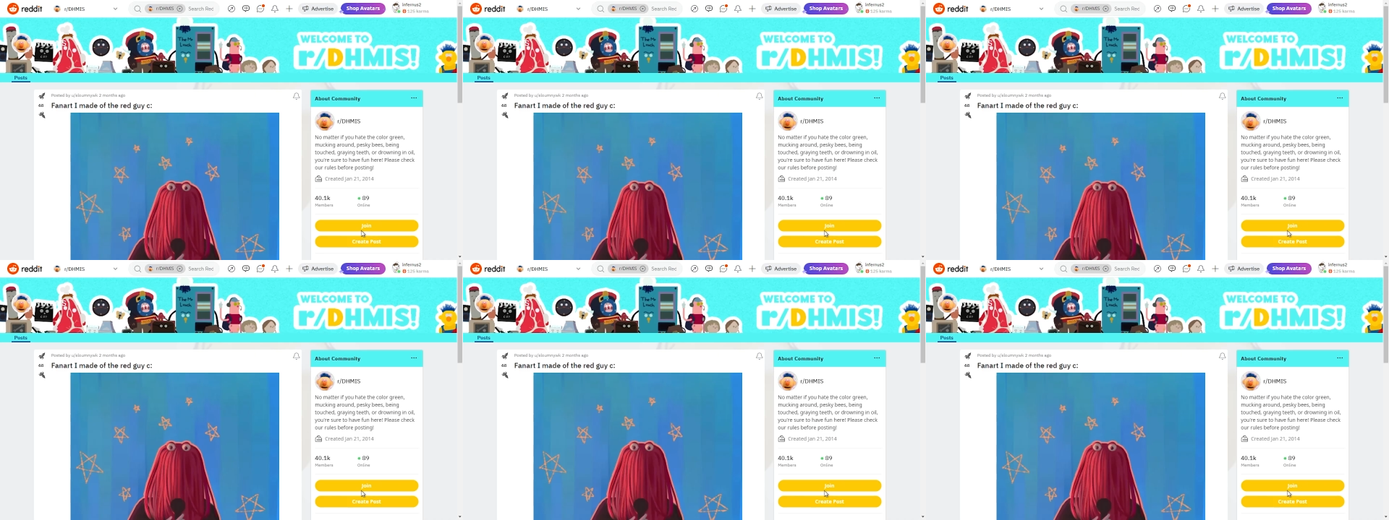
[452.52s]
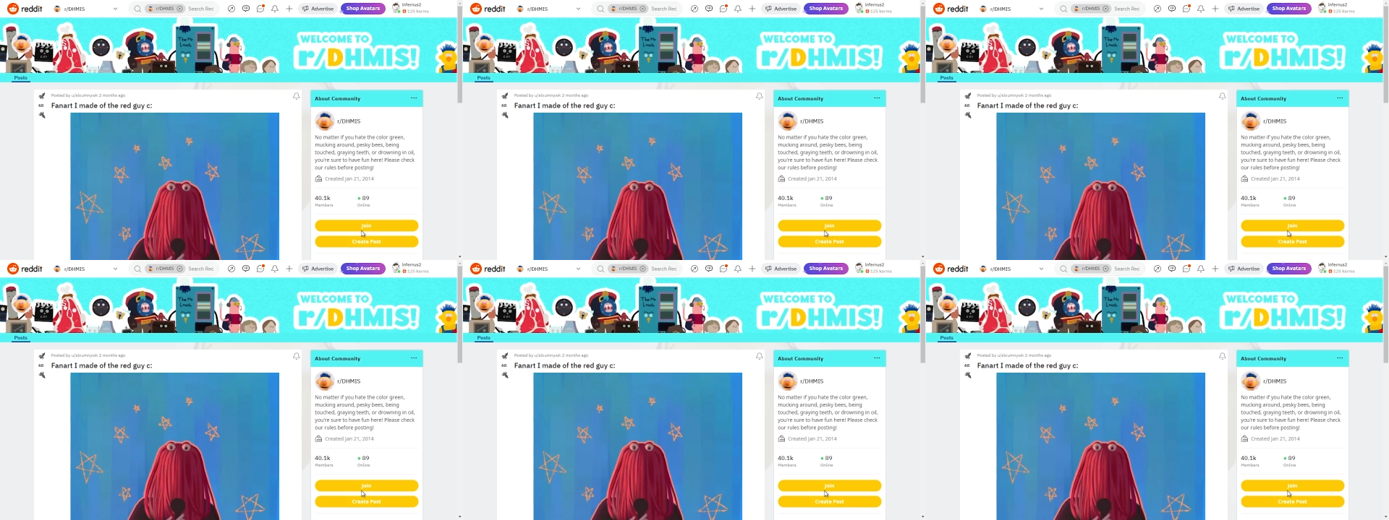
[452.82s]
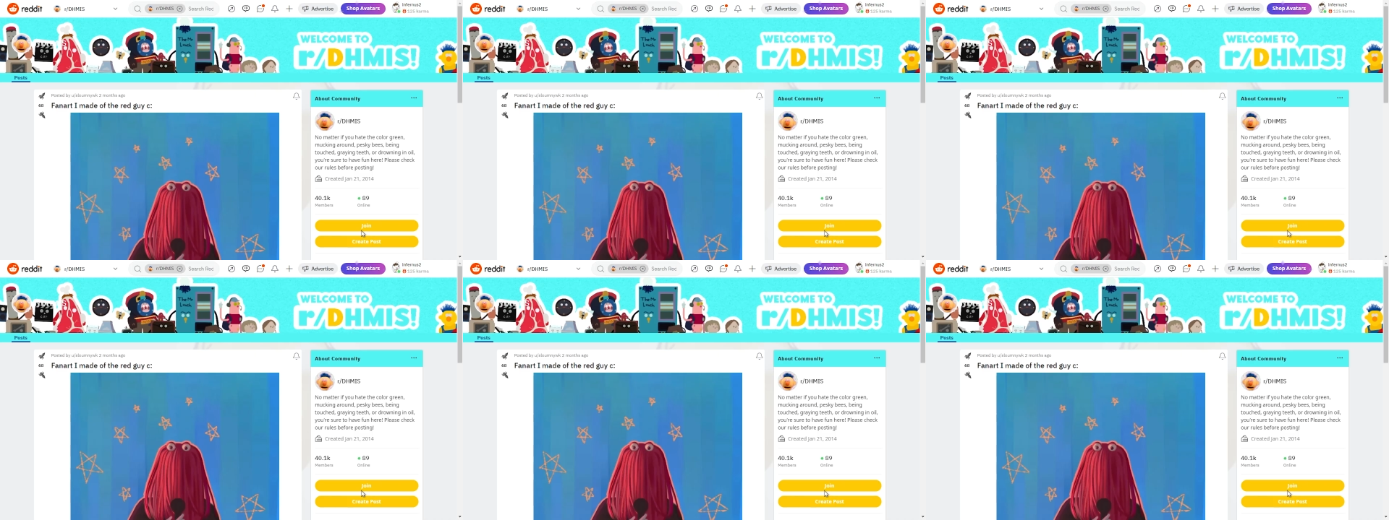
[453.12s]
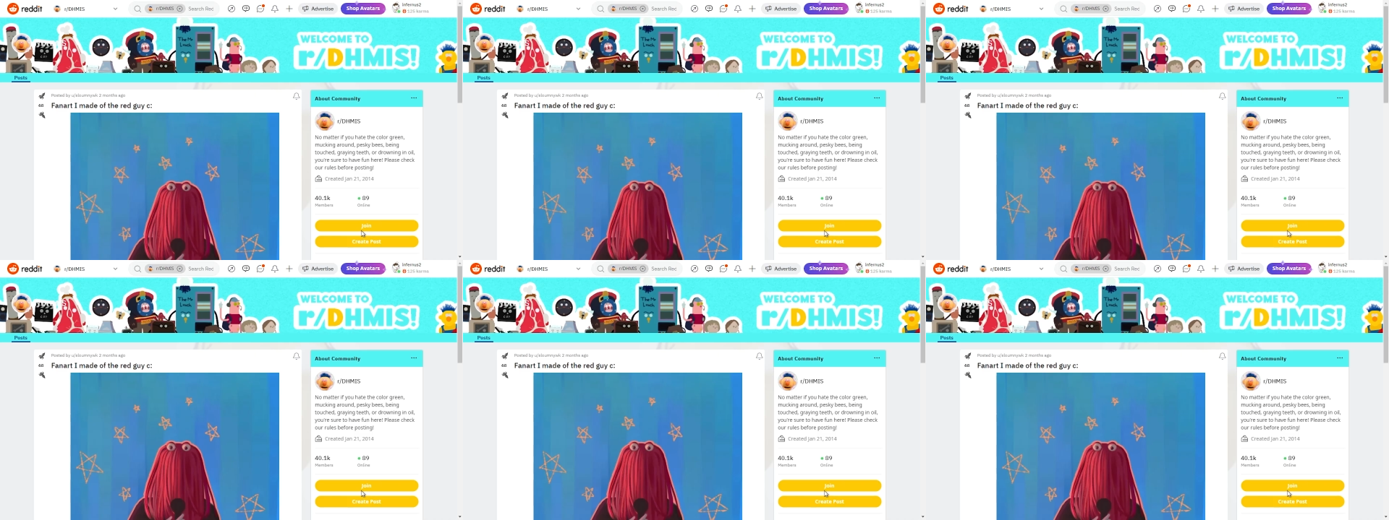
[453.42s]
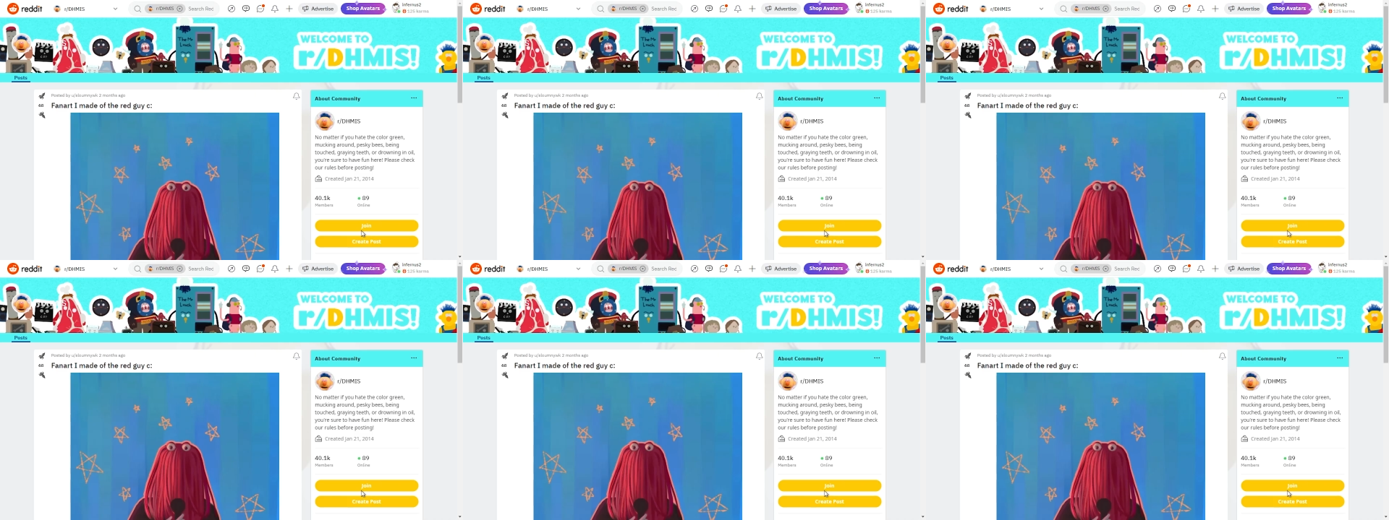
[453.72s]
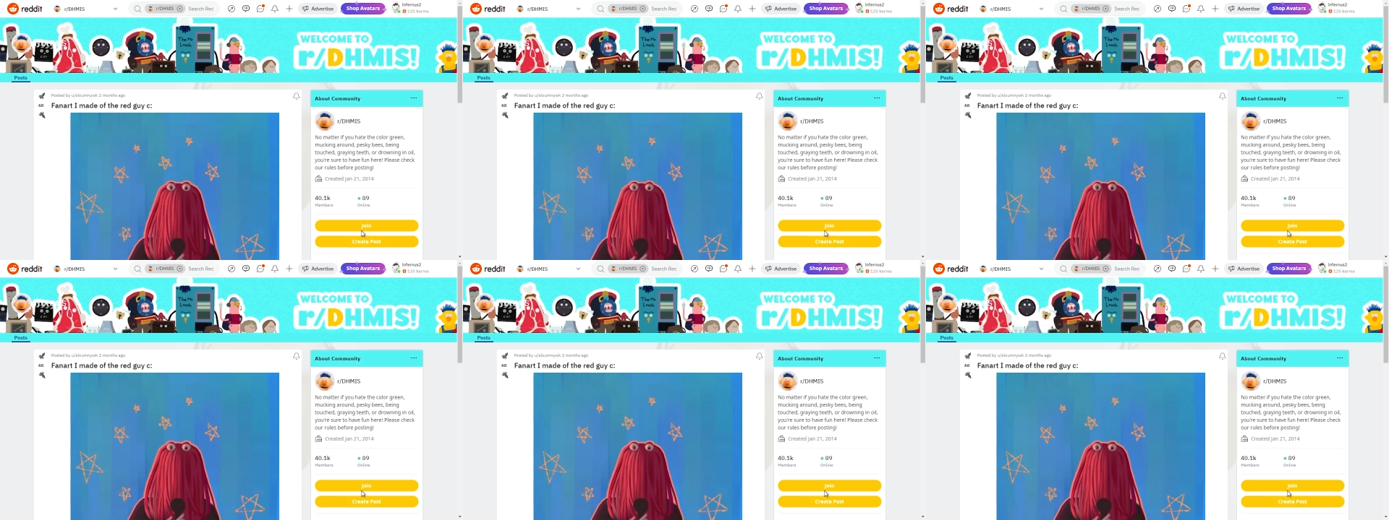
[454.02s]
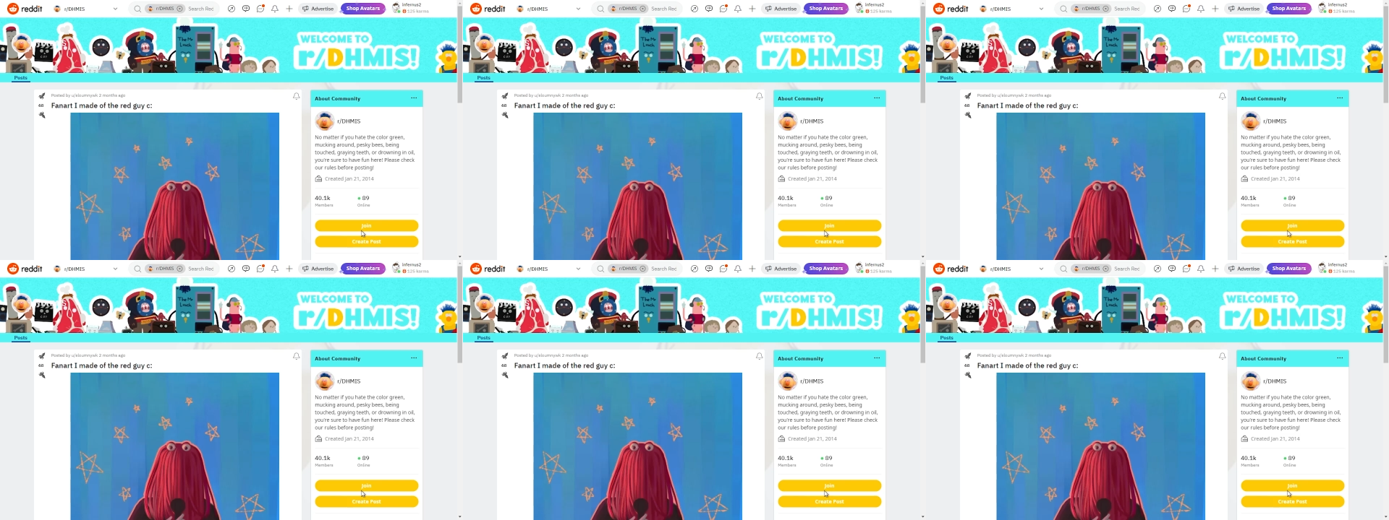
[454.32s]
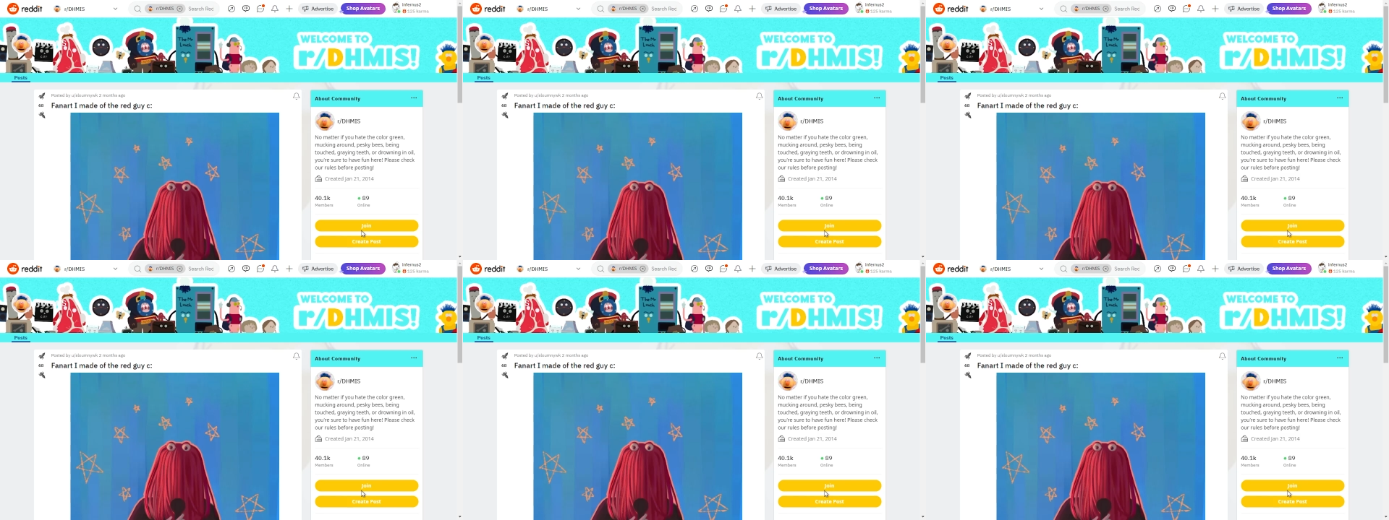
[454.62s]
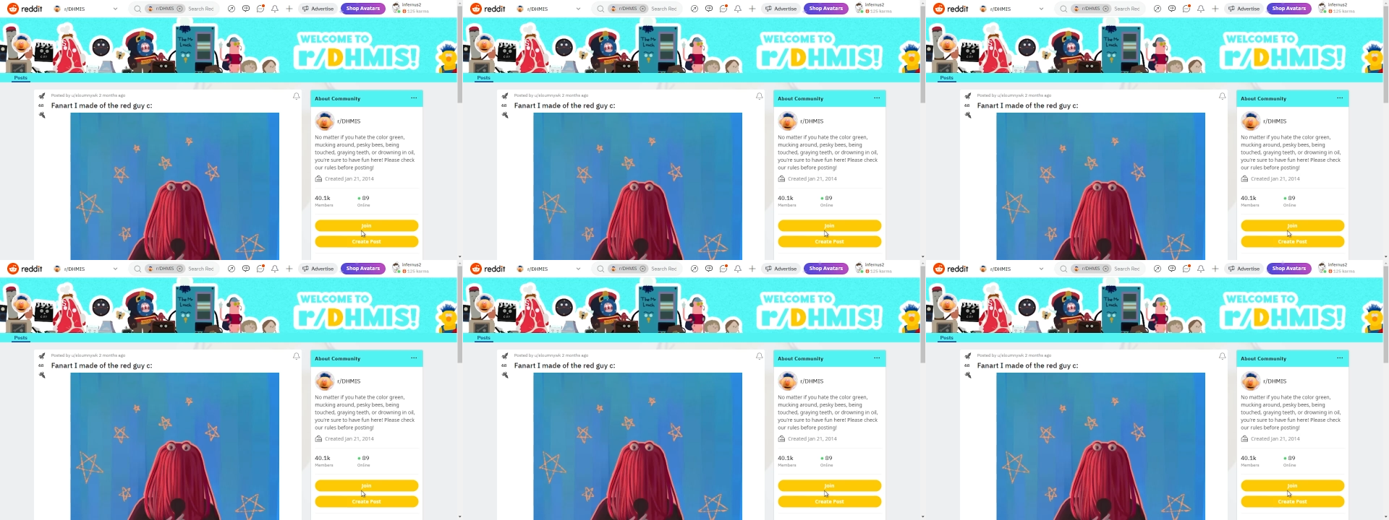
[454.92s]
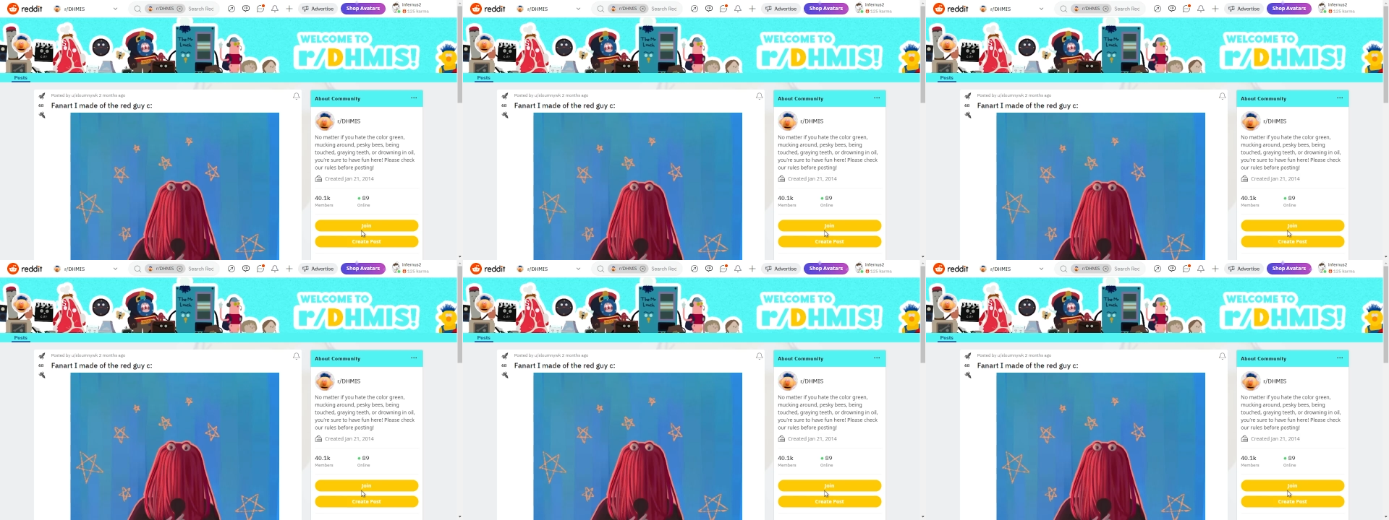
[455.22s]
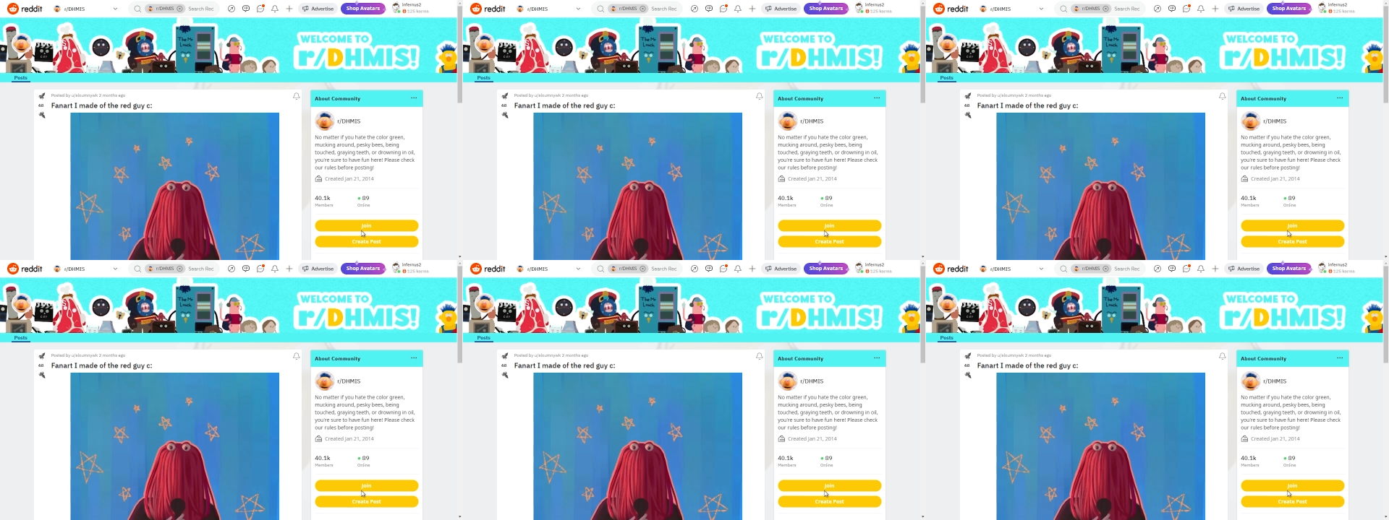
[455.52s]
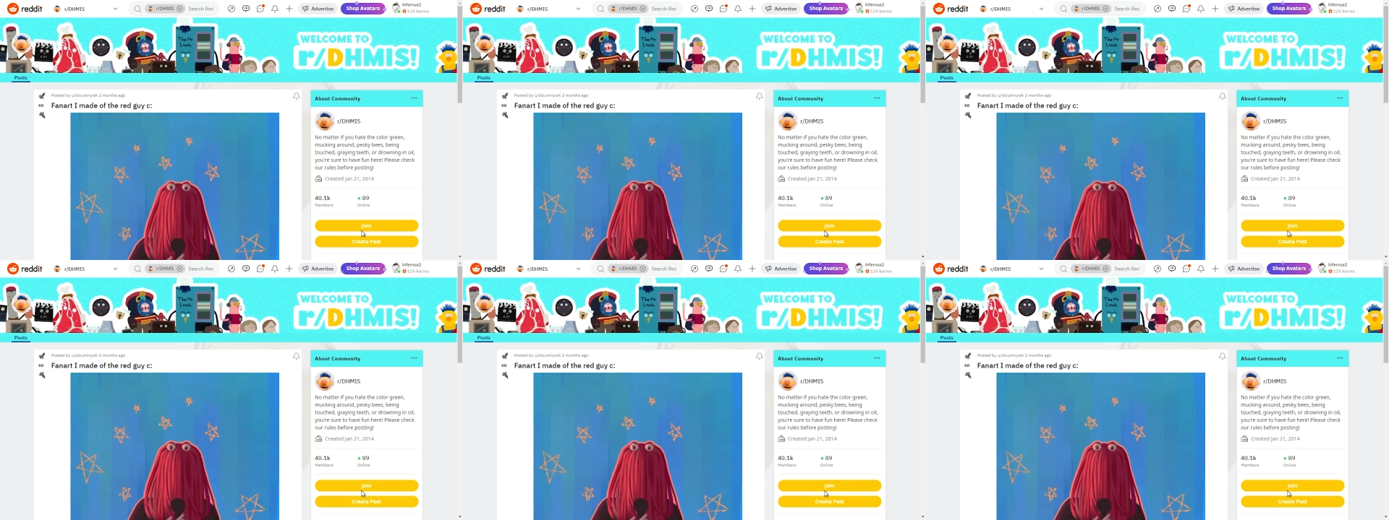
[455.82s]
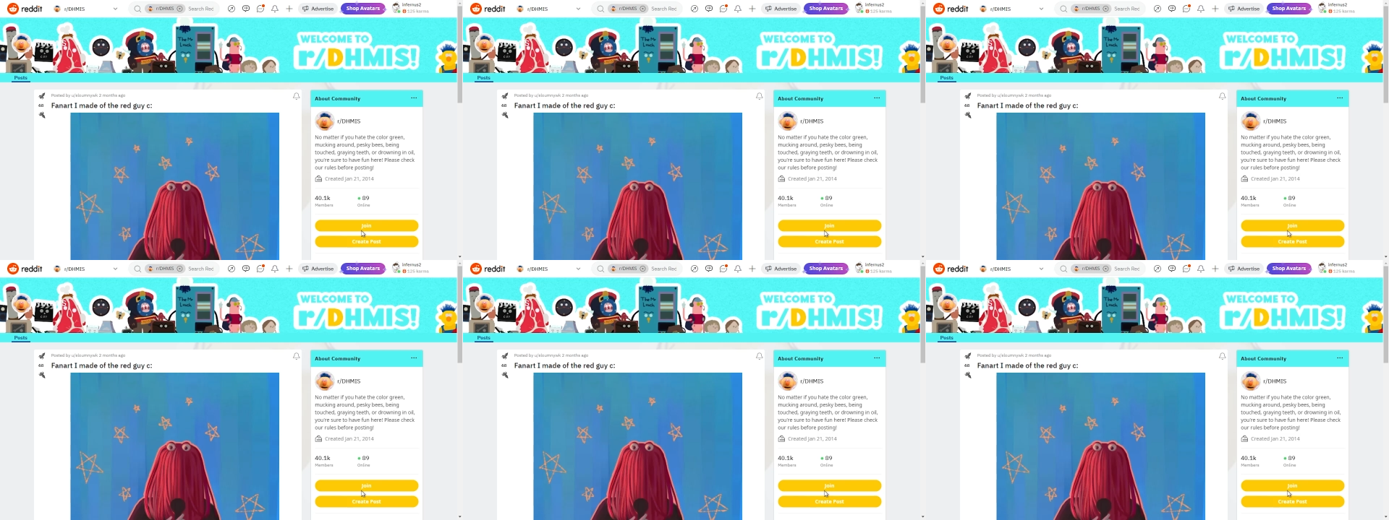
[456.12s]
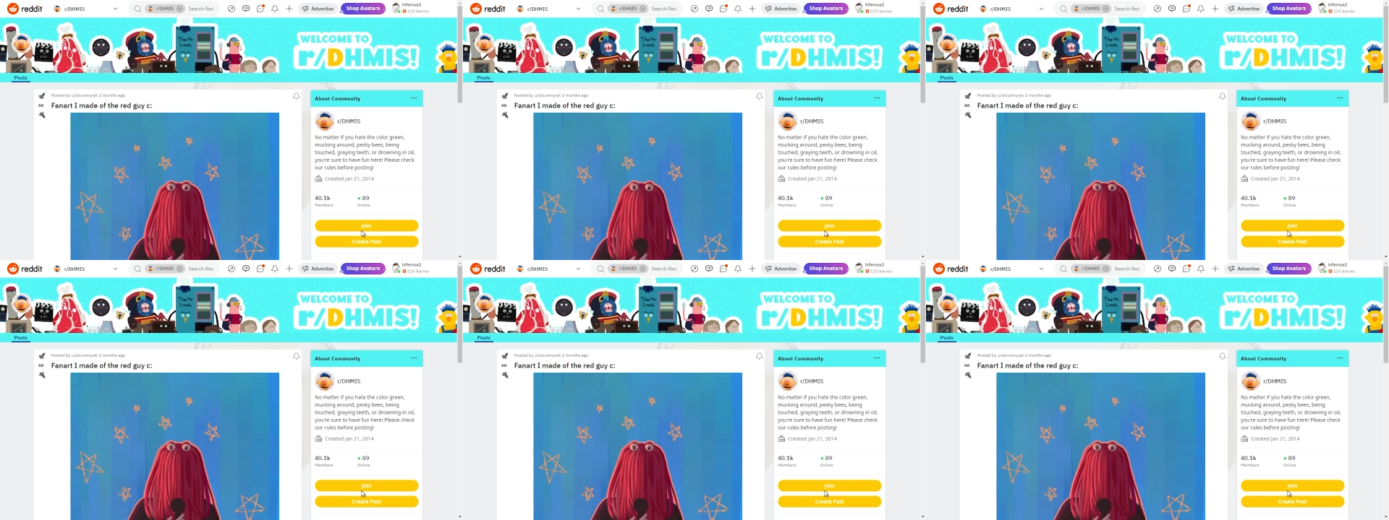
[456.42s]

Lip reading: (no speaker visible)